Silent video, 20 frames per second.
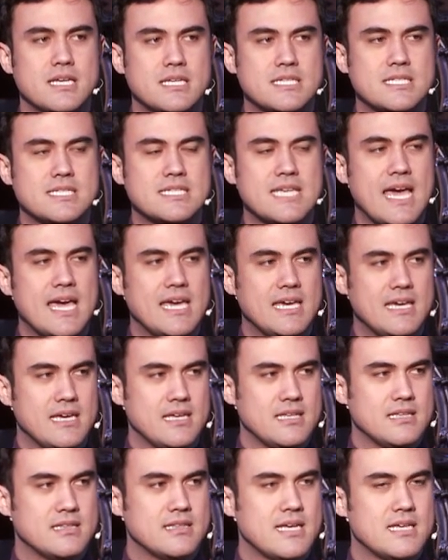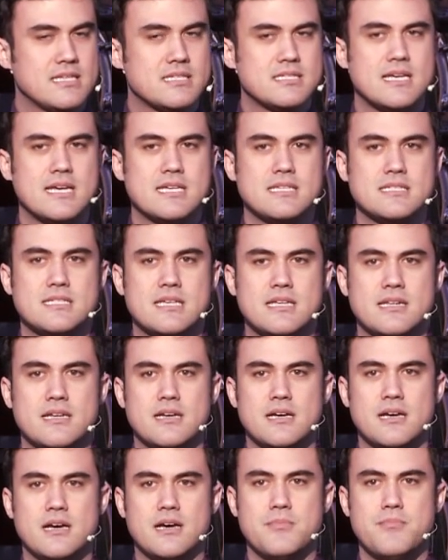saying that says that
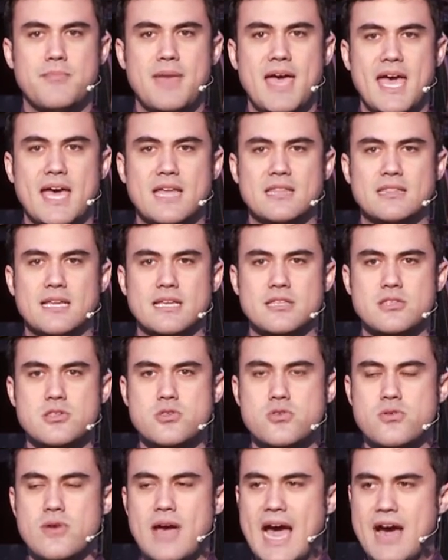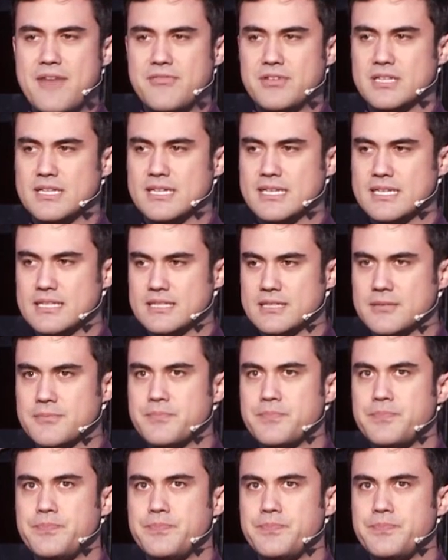a man that's traveling